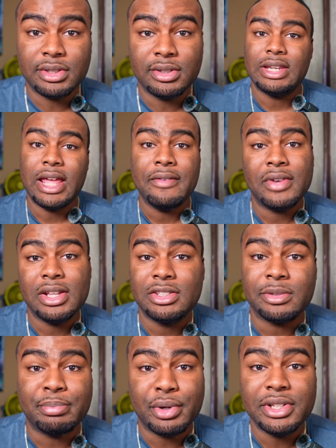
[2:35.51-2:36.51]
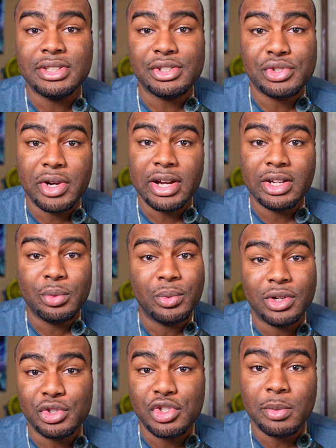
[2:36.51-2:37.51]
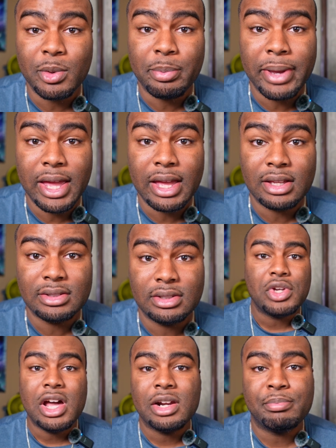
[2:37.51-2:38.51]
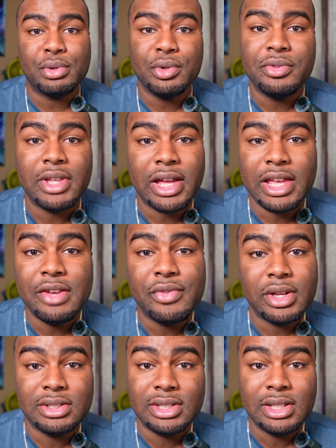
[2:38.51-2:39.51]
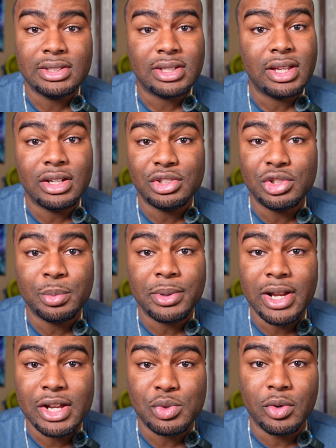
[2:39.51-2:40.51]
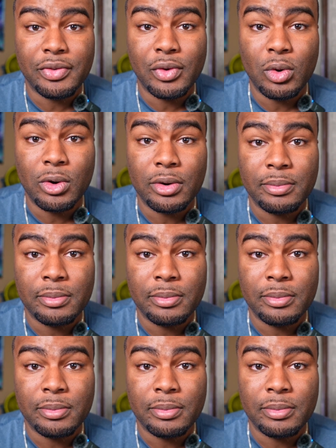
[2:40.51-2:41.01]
David is a priest in training with a troubled past, trying to prove that evil exists in a supernatural form.